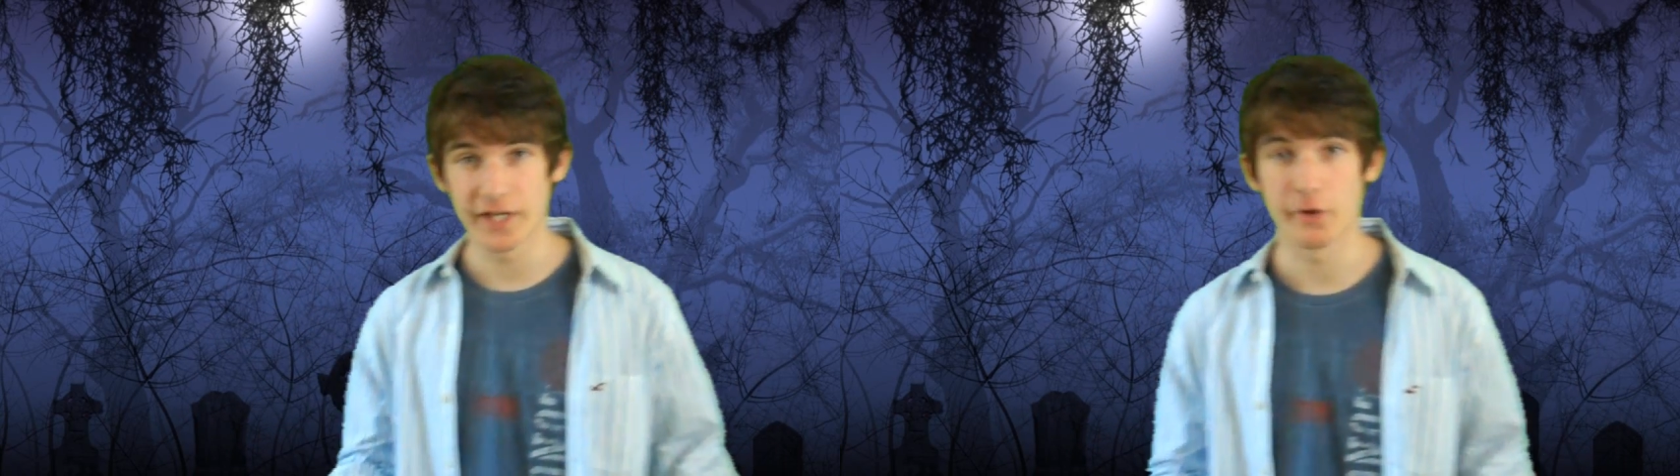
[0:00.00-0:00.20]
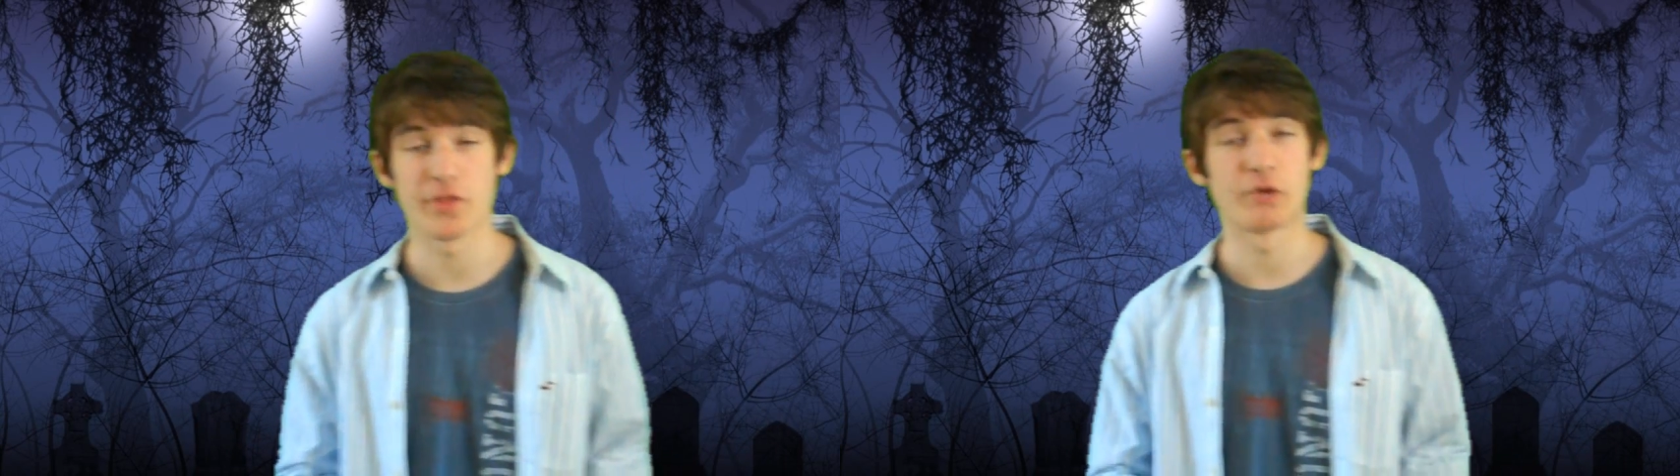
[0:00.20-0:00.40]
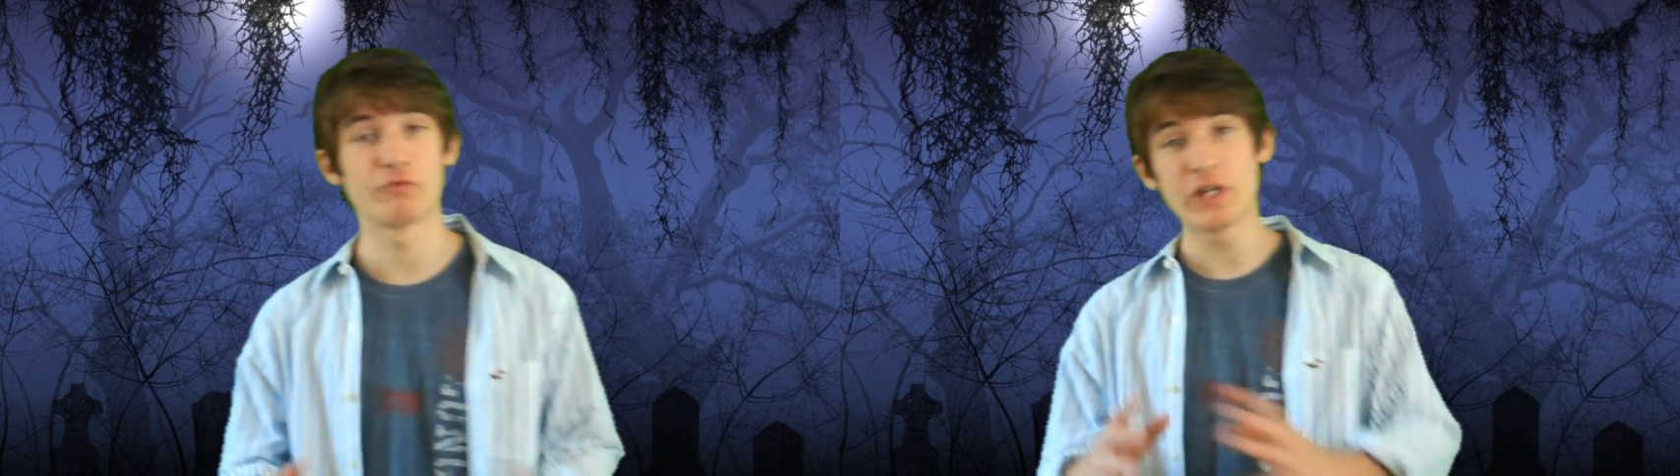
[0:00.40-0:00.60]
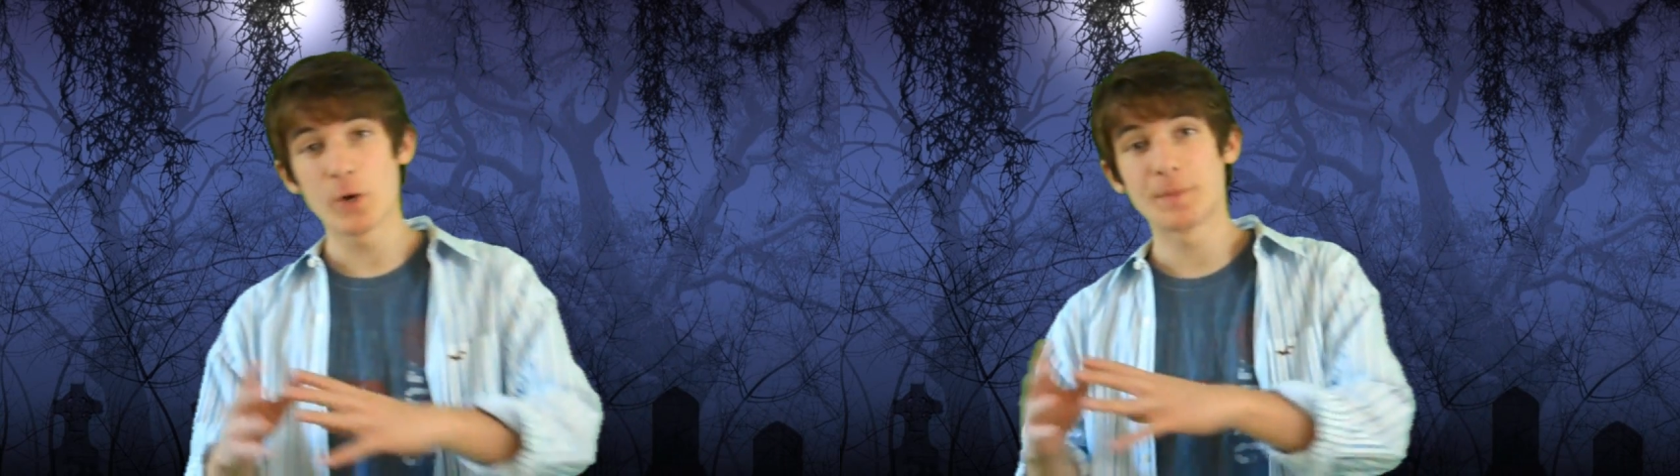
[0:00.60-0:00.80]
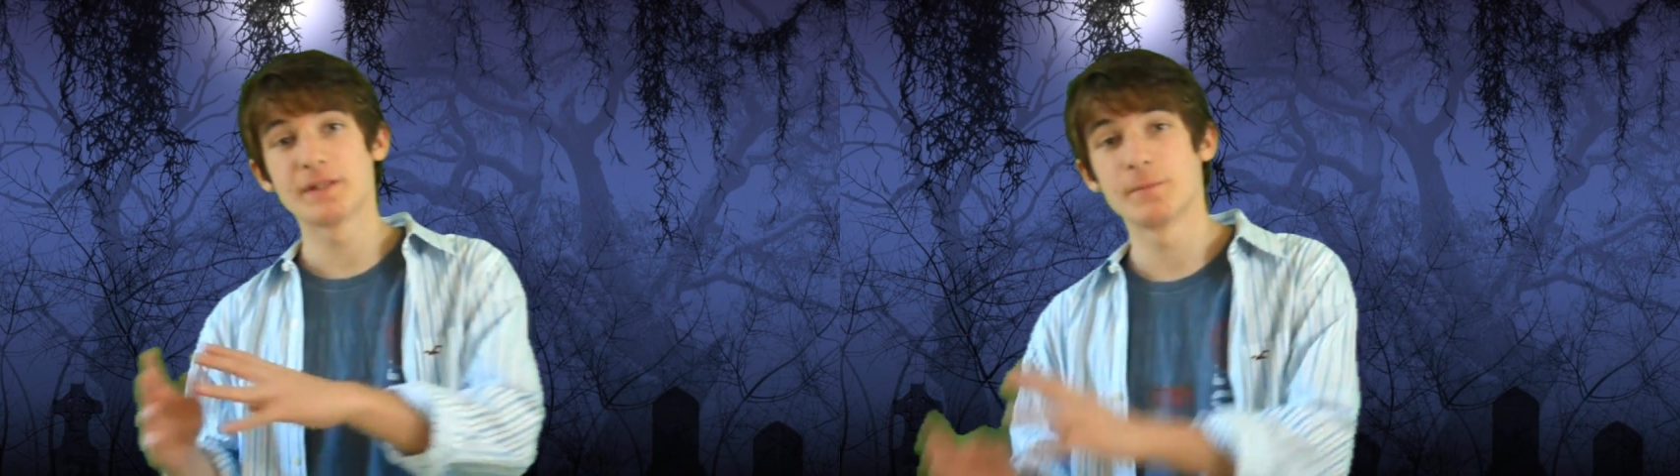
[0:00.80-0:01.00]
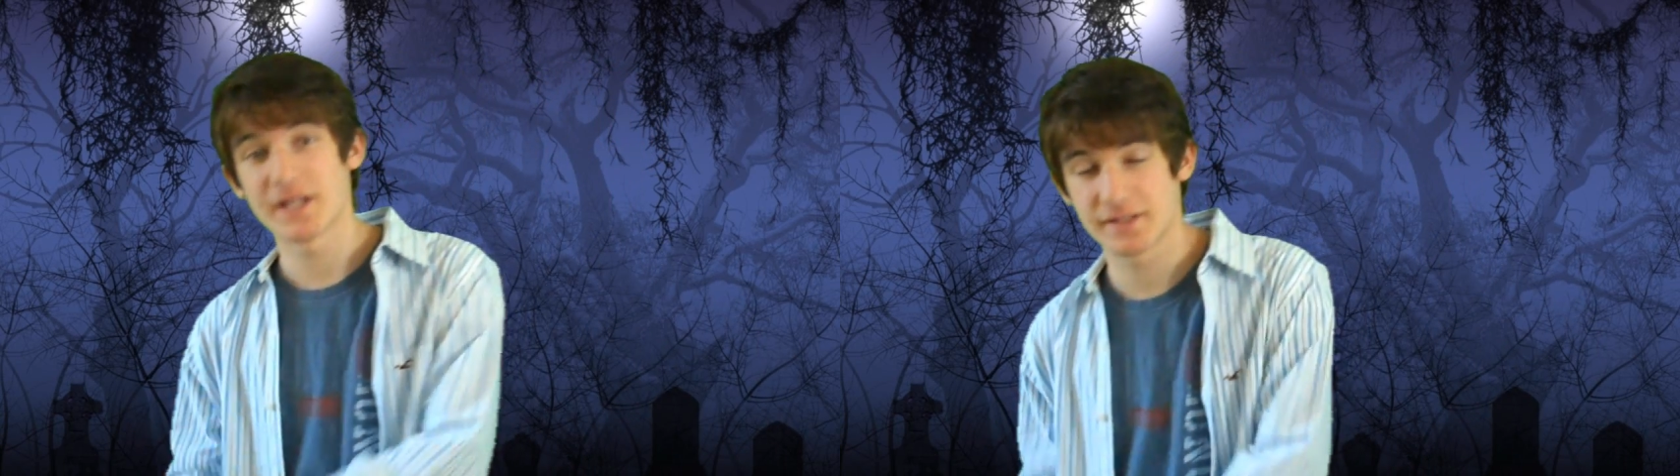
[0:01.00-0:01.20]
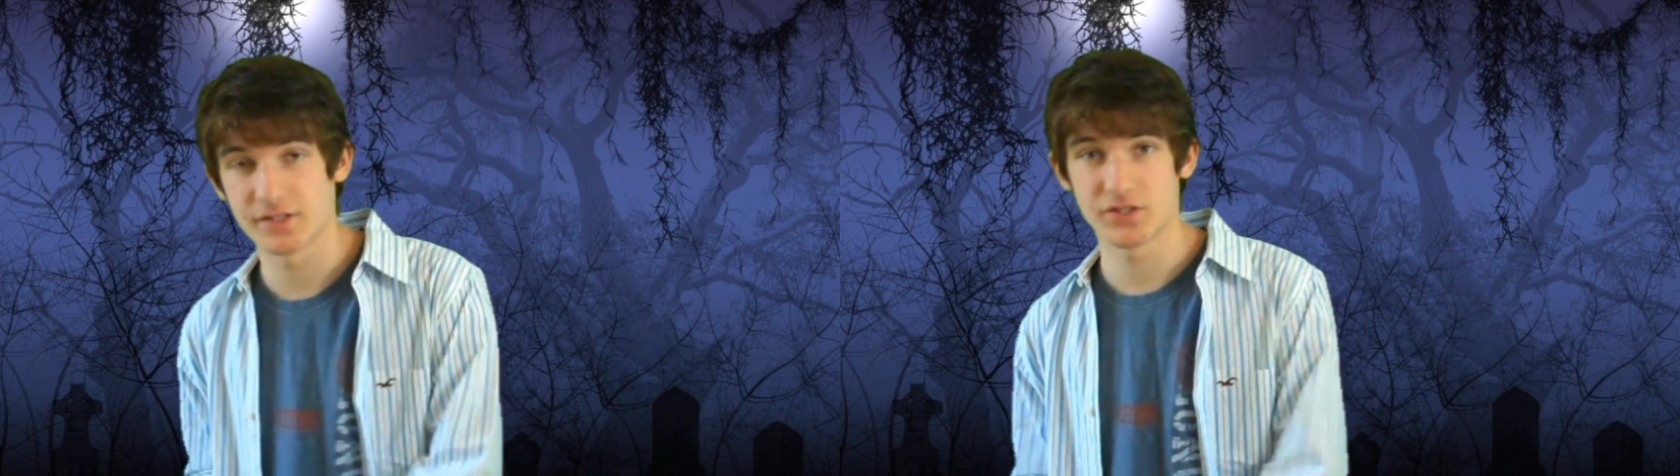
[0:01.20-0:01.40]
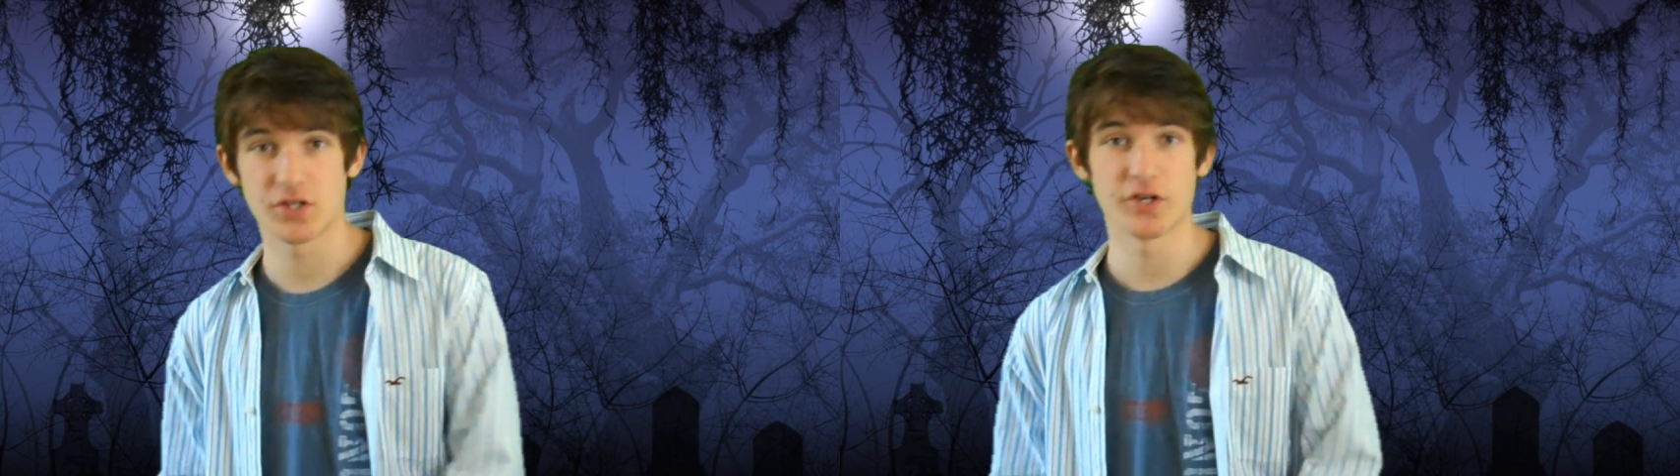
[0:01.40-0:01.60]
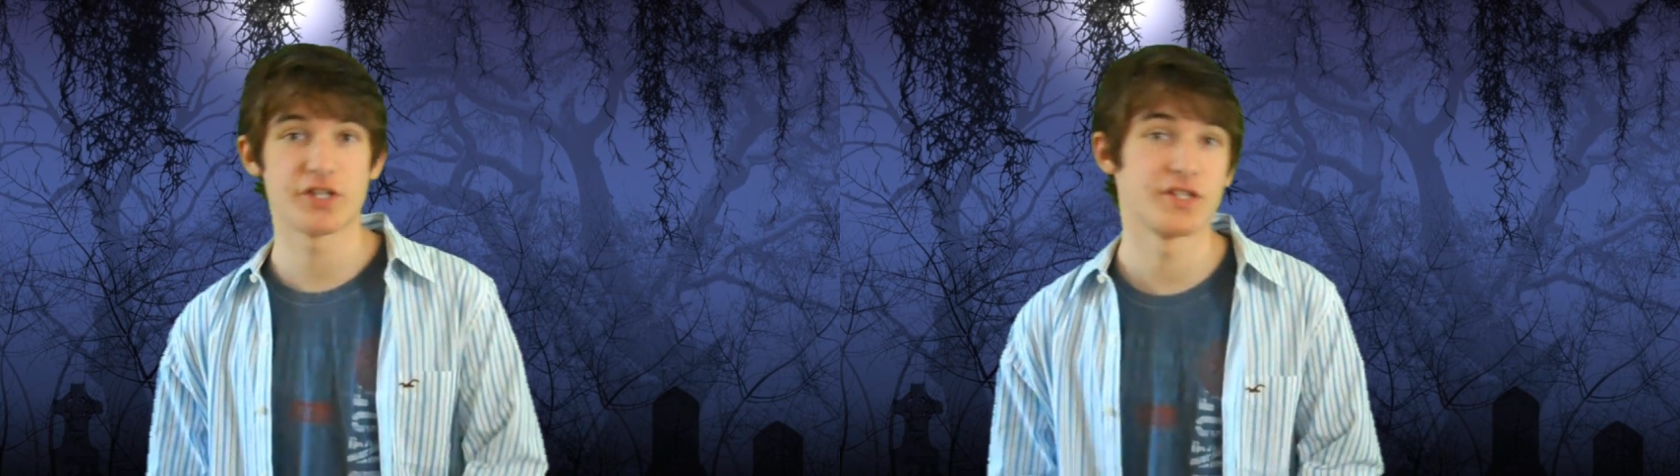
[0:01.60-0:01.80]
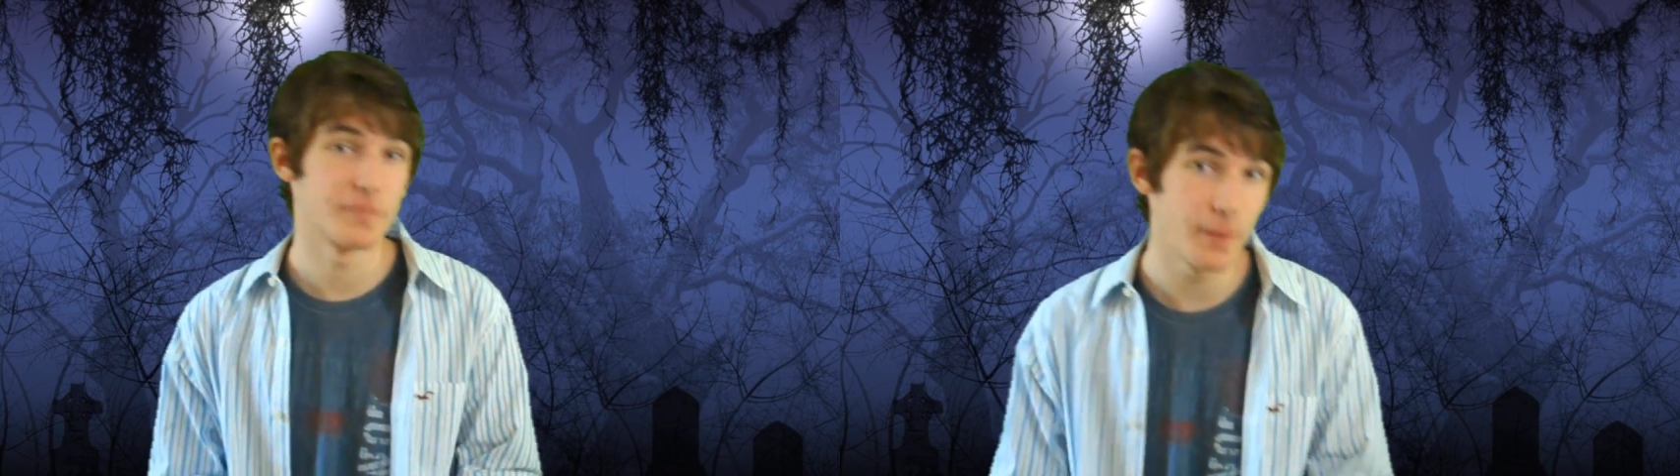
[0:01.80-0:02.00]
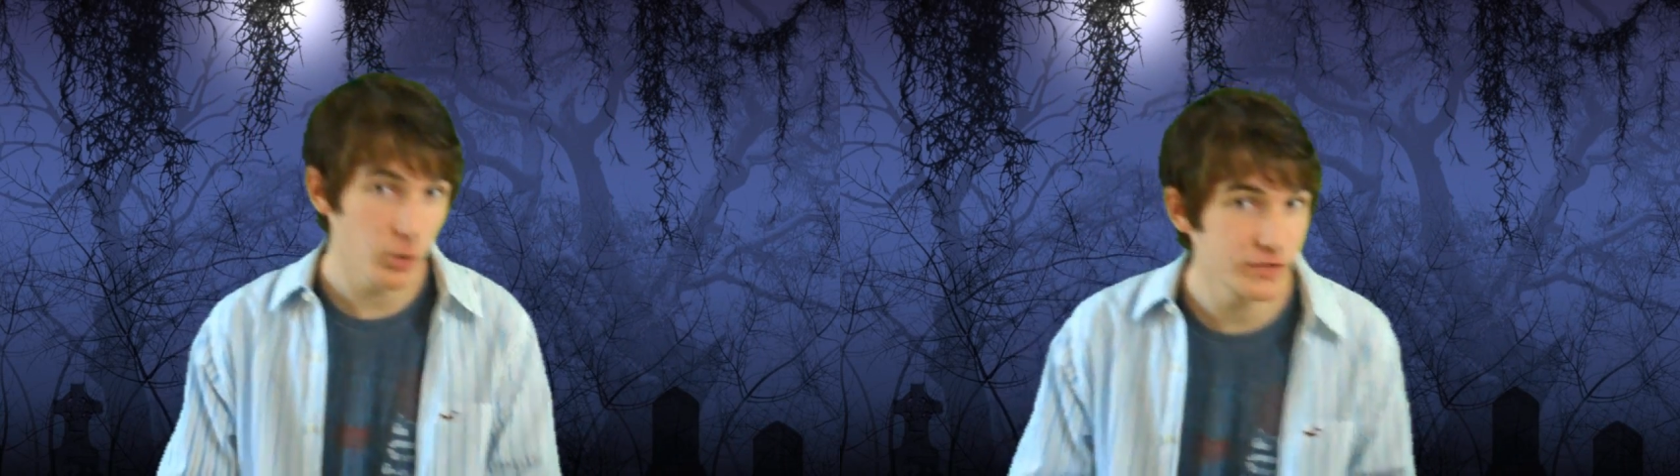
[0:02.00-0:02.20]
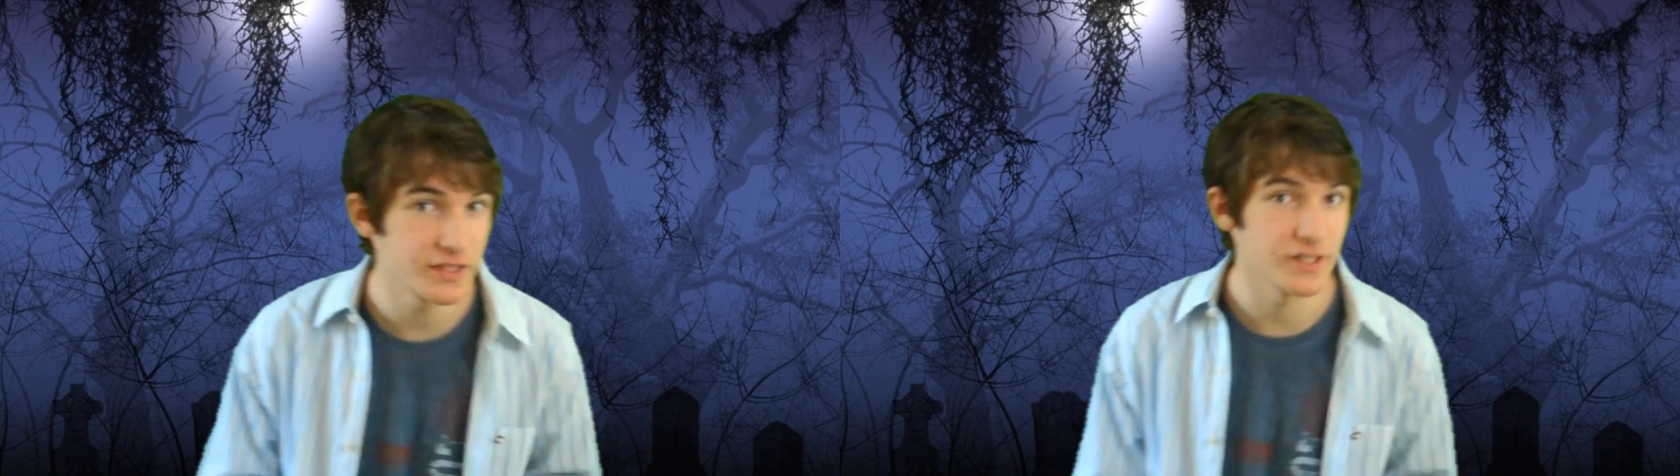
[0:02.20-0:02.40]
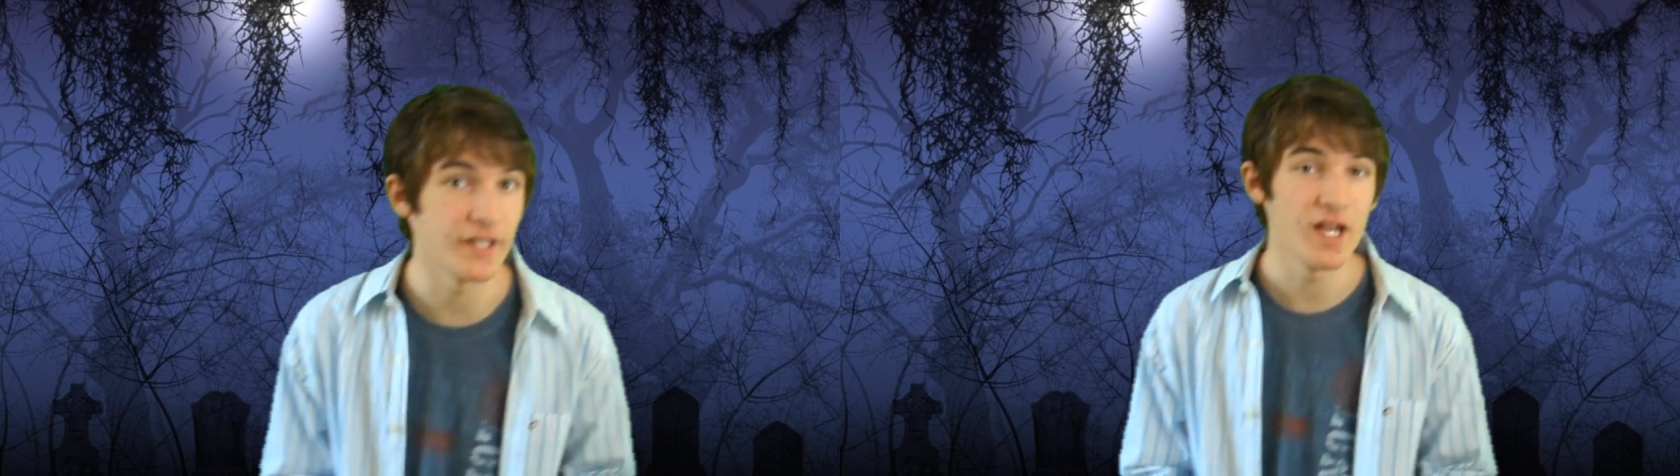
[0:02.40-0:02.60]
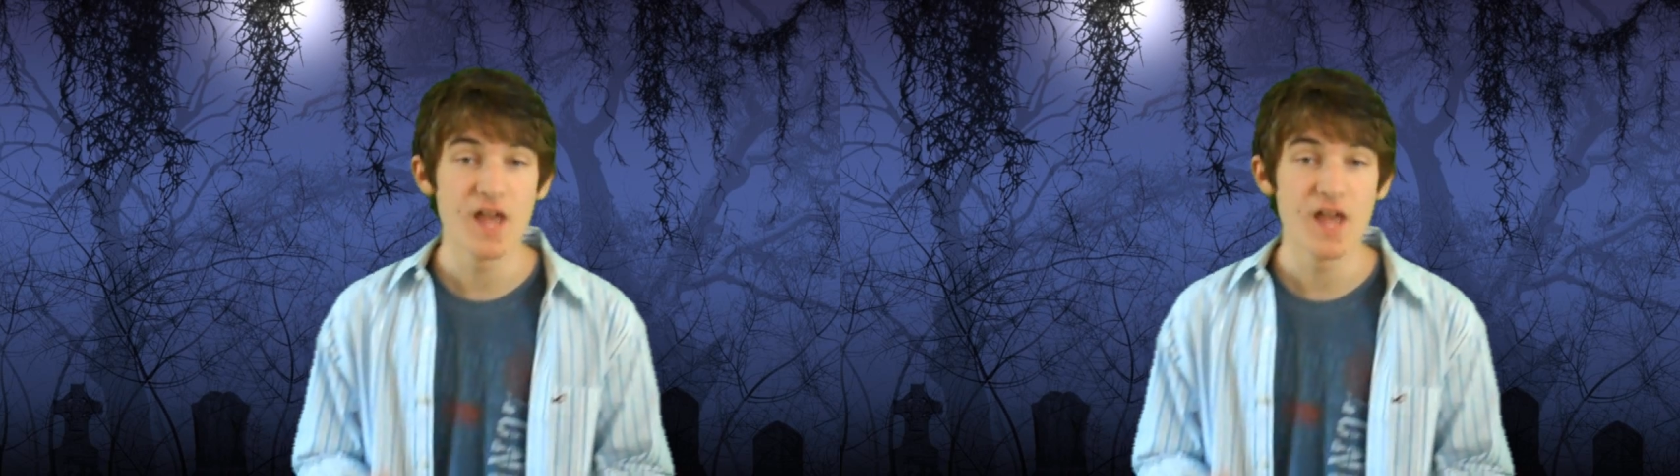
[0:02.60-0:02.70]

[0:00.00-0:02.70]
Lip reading: they reopened the Methodist church, and supposedly,